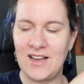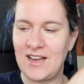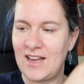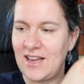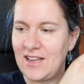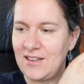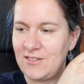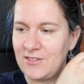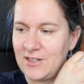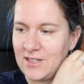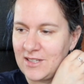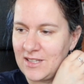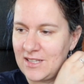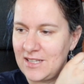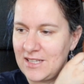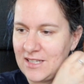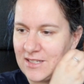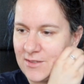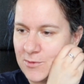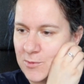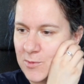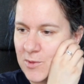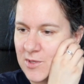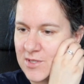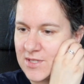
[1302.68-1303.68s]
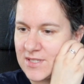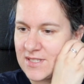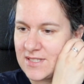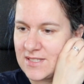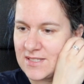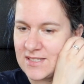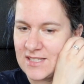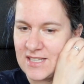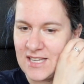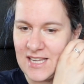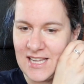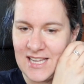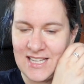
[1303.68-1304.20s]
really
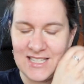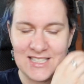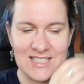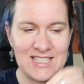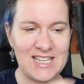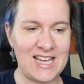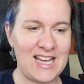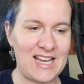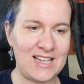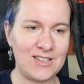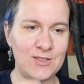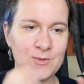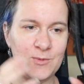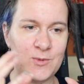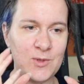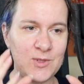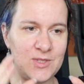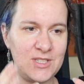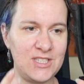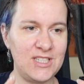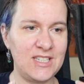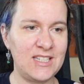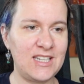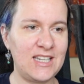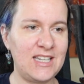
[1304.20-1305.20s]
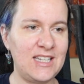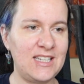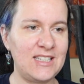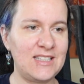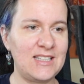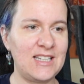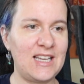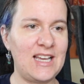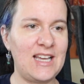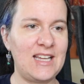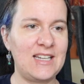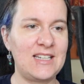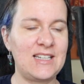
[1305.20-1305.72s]
was in that, watching it,
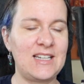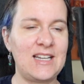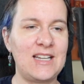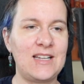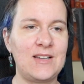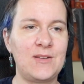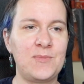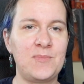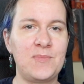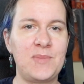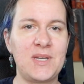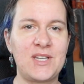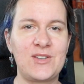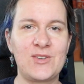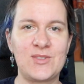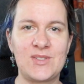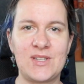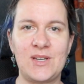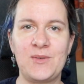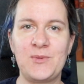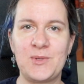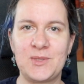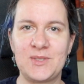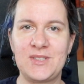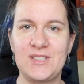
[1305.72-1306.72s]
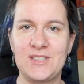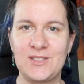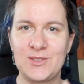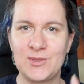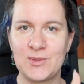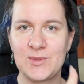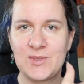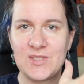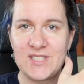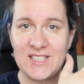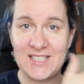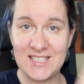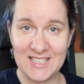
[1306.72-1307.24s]
and because I wanted
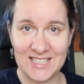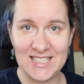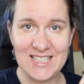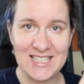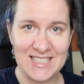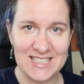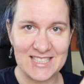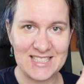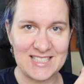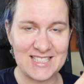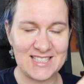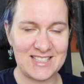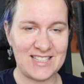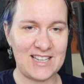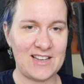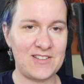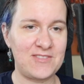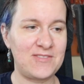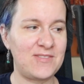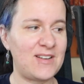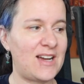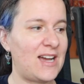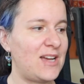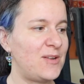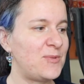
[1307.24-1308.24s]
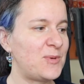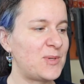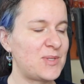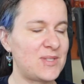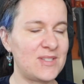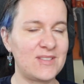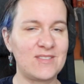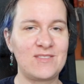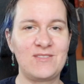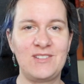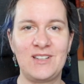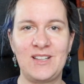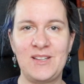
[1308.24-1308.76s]
to see the stuff, I
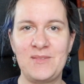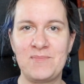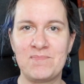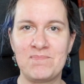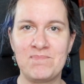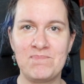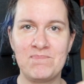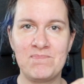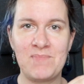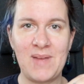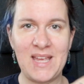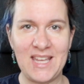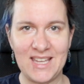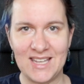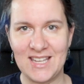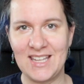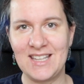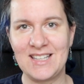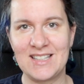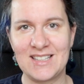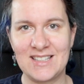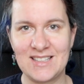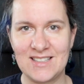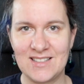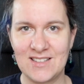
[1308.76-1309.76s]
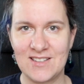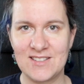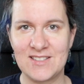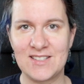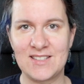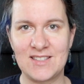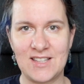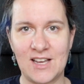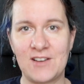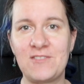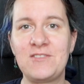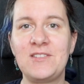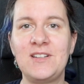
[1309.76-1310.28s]
wasn't really making
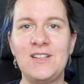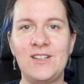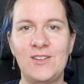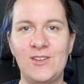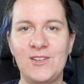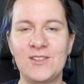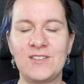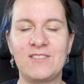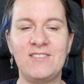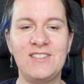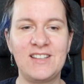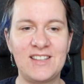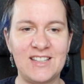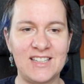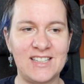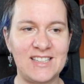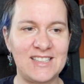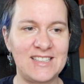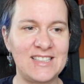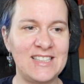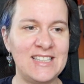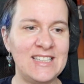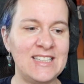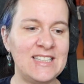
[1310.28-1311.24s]
stuff along with it.